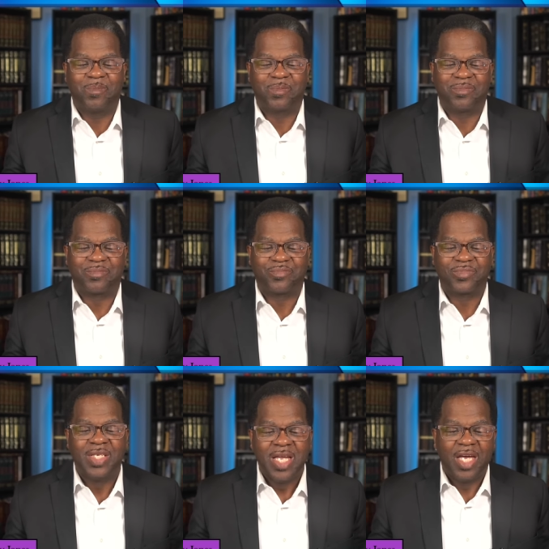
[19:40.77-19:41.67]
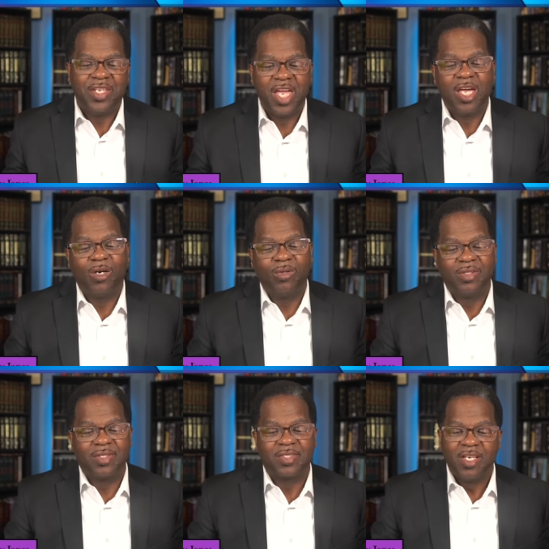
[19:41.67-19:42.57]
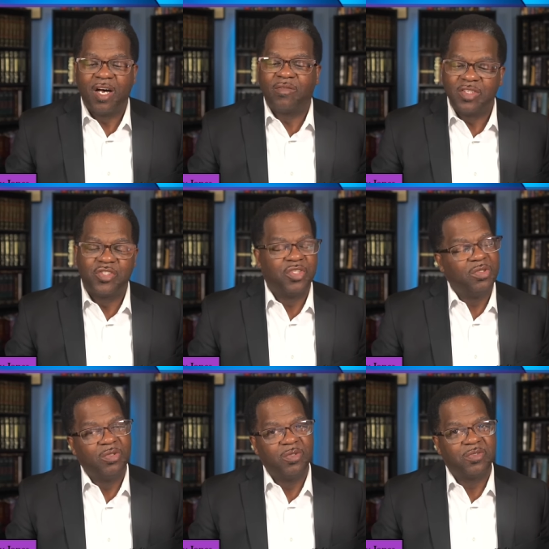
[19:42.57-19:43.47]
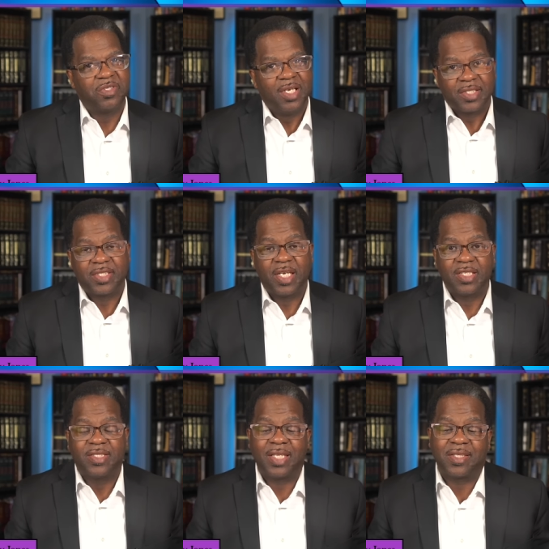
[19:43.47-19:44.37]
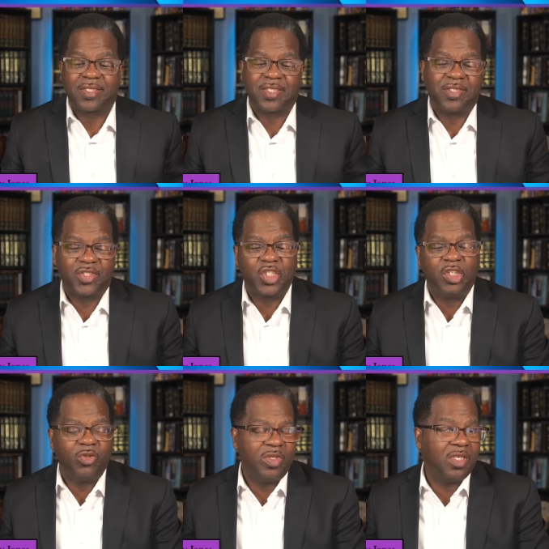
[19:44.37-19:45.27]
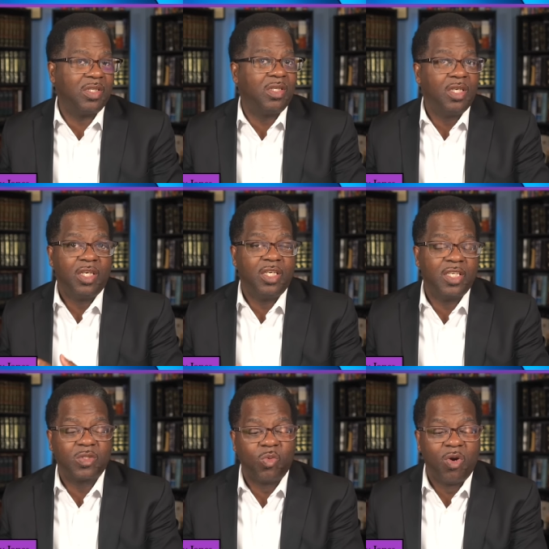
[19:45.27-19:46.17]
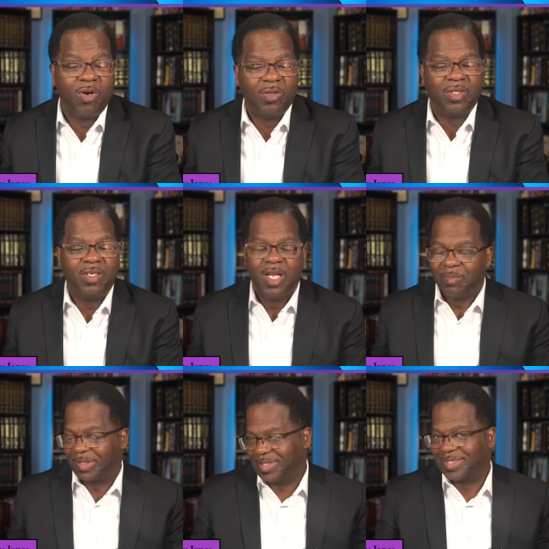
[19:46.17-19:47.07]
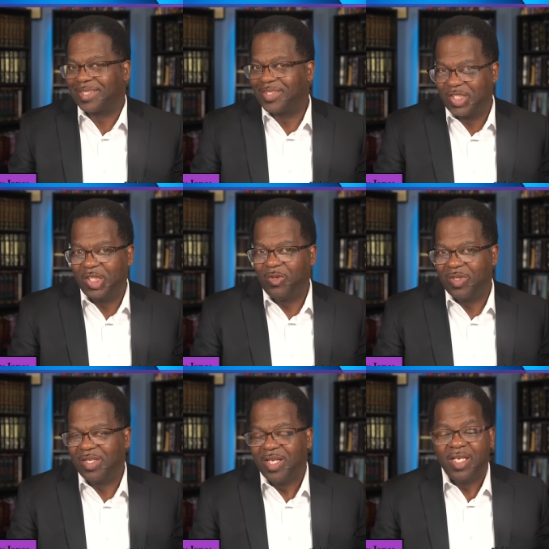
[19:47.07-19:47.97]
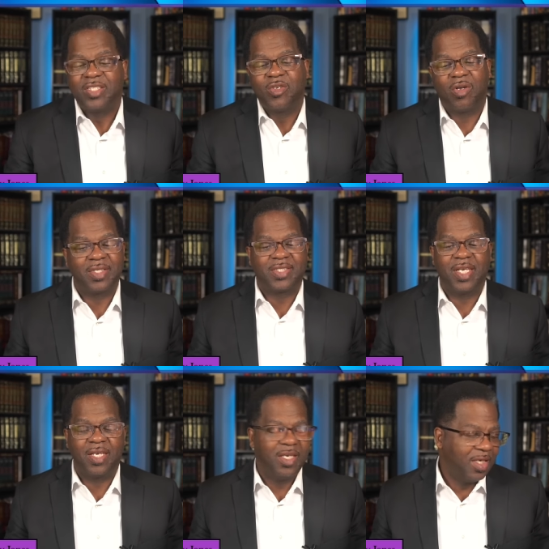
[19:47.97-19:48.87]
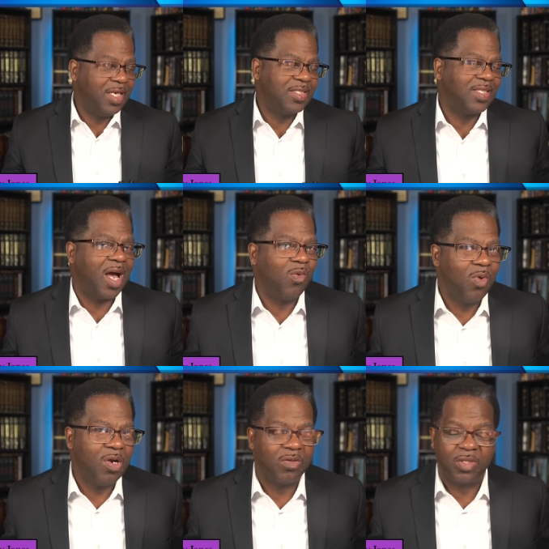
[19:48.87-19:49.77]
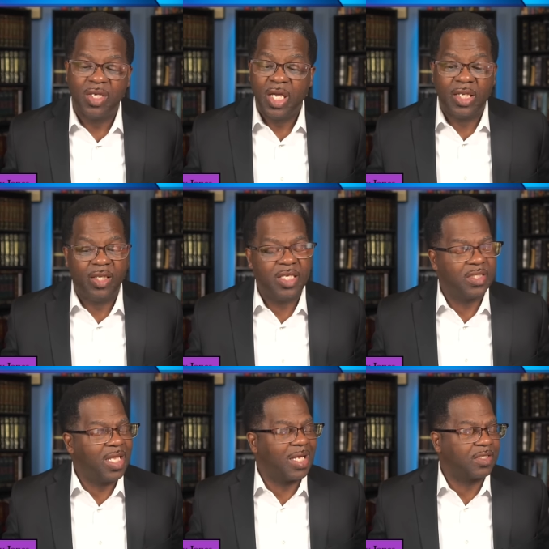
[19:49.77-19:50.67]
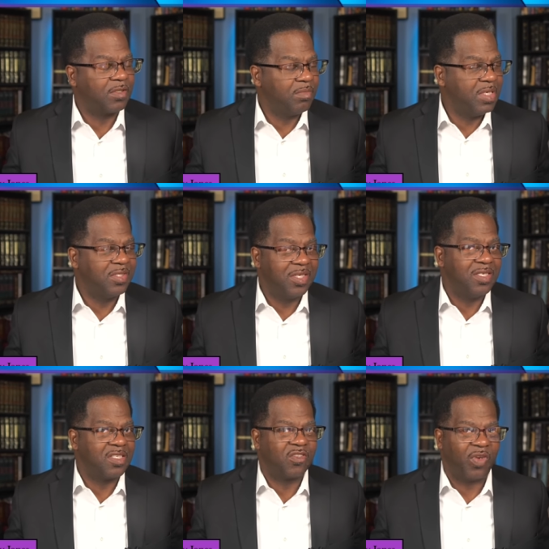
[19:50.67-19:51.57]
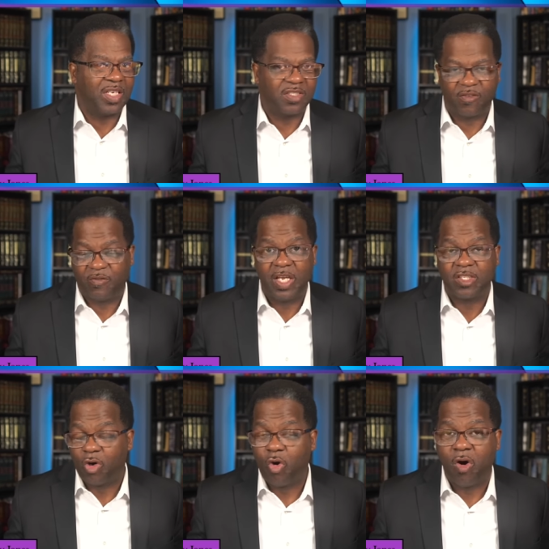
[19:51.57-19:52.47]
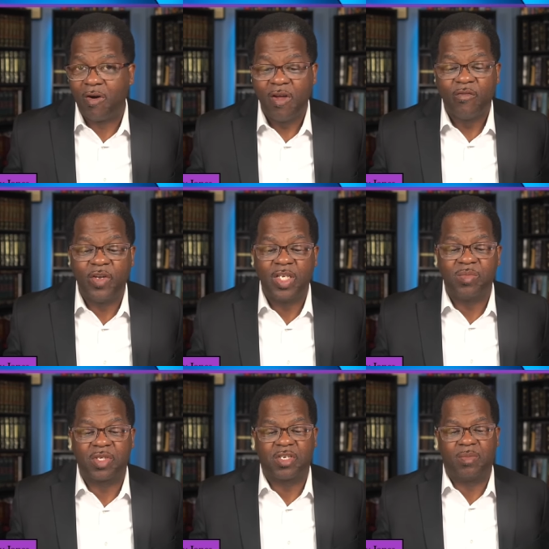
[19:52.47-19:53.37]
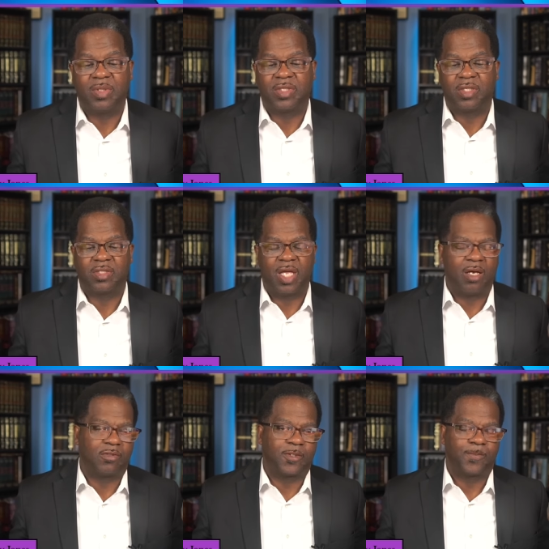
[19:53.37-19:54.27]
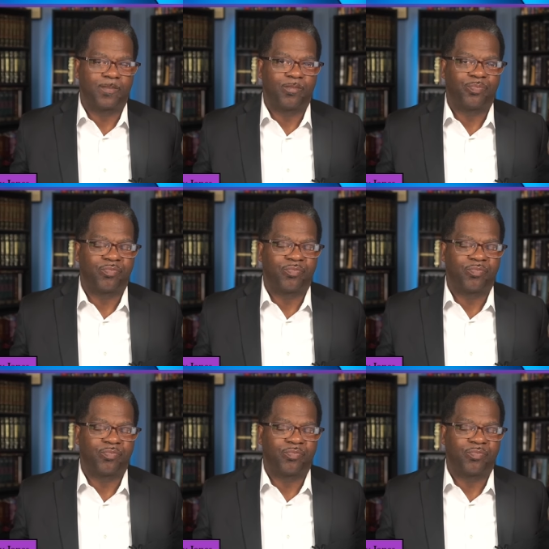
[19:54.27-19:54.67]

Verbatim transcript: And the elders of the Jews says that the centurion is worthy, but the centurion is going to say he's not worthy, at least not to meet Jesus face to face or for him to come into this house.